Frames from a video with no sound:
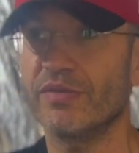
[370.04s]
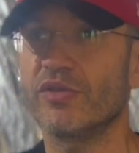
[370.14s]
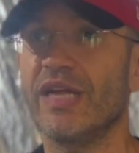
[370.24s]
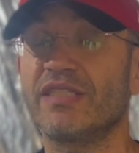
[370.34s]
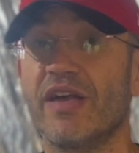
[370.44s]

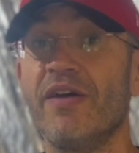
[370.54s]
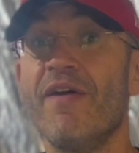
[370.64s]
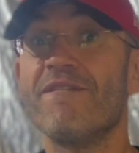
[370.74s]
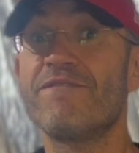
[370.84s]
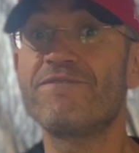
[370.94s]
so that's a
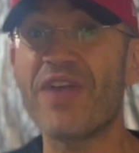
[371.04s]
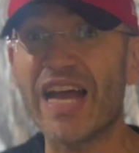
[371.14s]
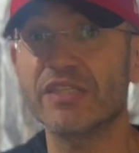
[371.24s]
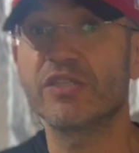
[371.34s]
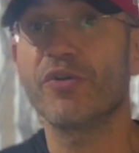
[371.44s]

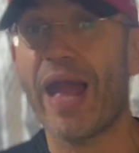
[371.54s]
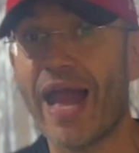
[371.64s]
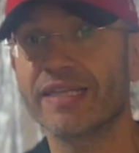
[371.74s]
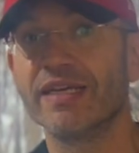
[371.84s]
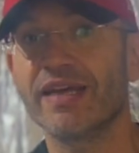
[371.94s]
faster
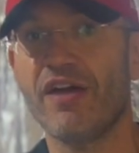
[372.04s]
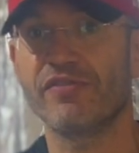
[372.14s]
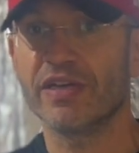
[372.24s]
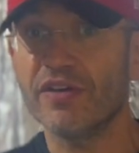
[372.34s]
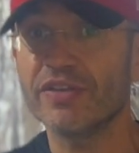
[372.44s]
acting
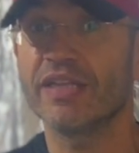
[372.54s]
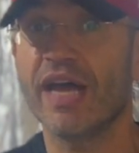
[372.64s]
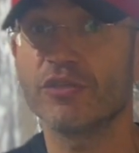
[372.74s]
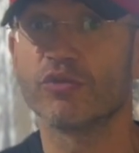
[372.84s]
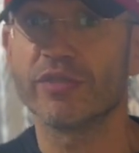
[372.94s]
caffeine. Caffeine
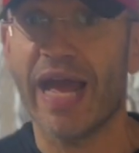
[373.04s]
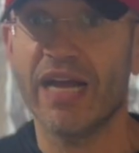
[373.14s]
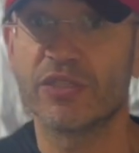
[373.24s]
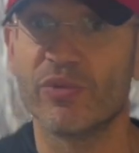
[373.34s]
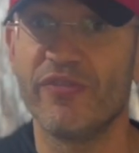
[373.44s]
anhydrous
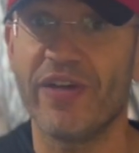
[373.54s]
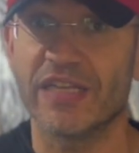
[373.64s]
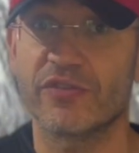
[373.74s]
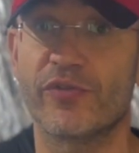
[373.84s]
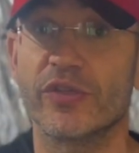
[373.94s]
acts really
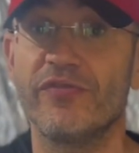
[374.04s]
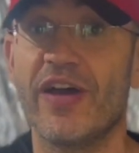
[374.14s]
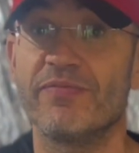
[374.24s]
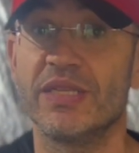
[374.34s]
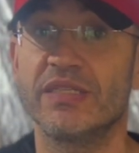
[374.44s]
fast,
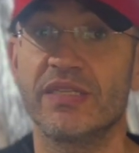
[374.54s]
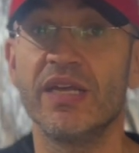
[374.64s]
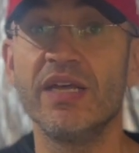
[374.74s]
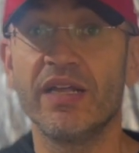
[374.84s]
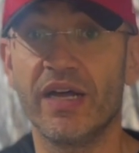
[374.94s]
45 minutes
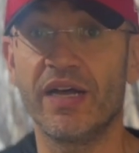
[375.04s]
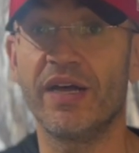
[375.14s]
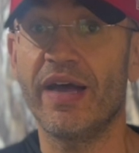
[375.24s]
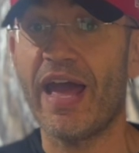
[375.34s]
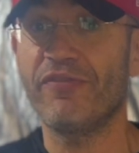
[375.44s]

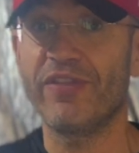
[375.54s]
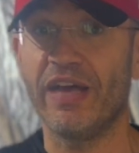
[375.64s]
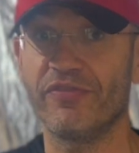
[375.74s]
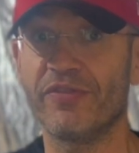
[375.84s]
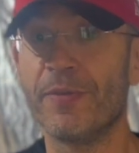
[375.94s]

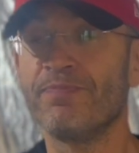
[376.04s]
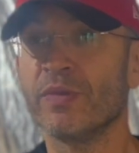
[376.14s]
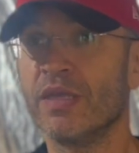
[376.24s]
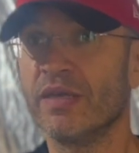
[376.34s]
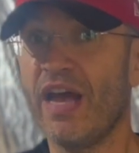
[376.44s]
half-life.
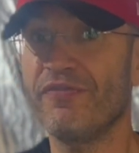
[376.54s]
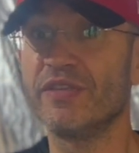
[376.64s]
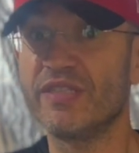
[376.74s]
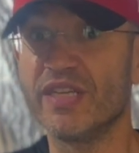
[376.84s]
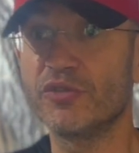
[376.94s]

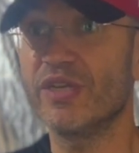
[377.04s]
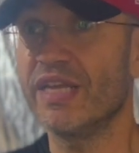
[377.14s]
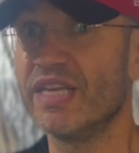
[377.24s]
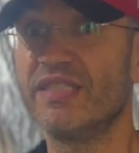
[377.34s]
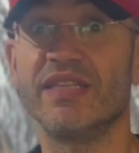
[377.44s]
Caffeine citrate
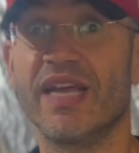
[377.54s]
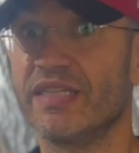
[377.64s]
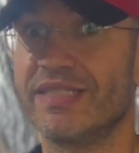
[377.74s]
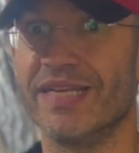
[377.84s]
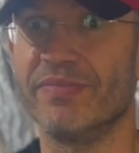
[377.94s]
hits in
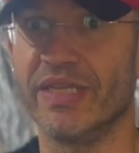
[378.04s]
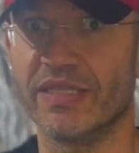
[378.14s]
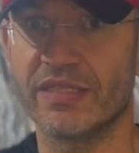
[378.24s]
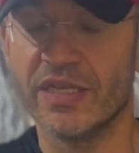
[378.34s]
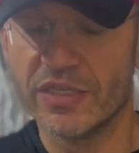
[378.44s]
like 10
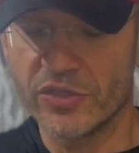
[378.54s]
minutes, so